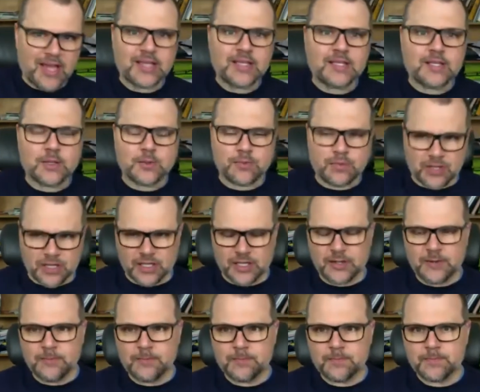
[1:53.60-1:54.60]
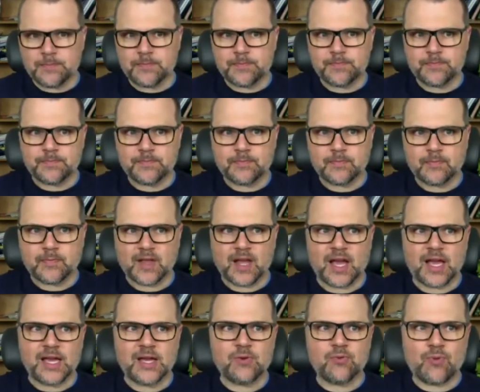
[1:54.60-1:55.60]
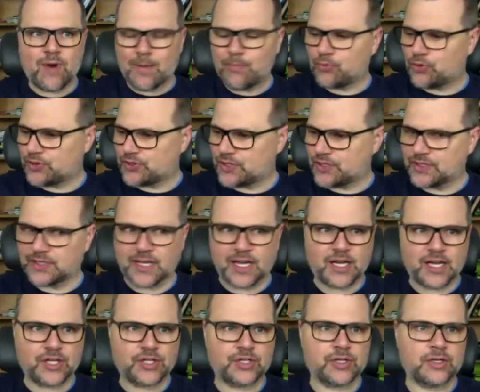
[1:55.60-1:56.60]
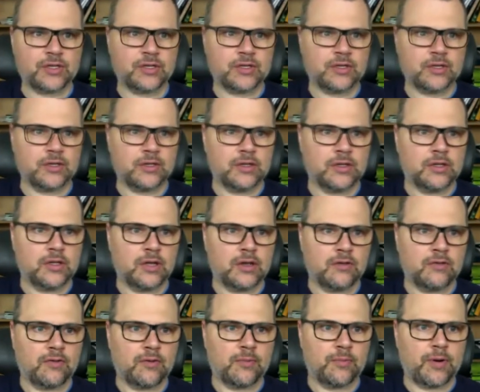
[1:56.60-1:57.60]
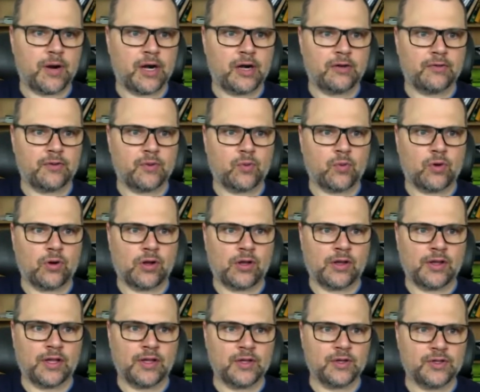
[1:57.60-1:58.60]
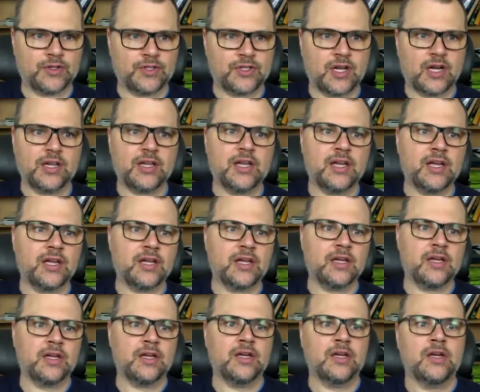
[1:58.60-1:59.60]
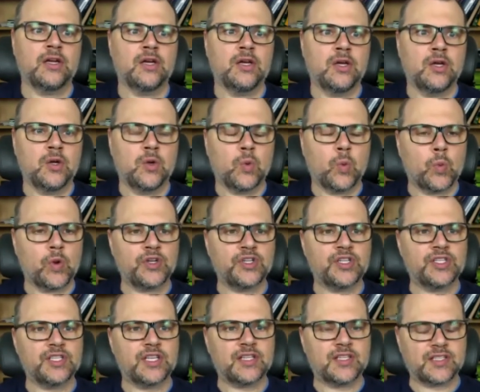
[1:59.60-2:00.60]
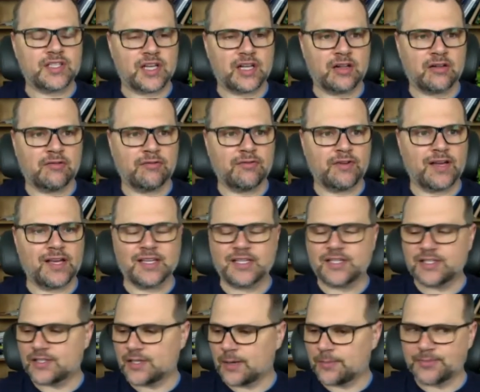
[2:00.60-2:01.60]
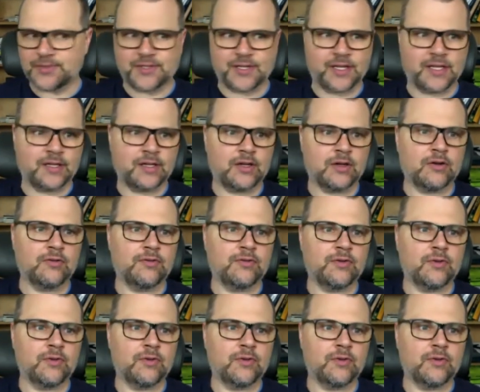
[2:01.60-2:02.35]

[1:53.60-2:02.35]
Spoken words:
to be a representation of the part of the world that you're studying, which is itself a subset of the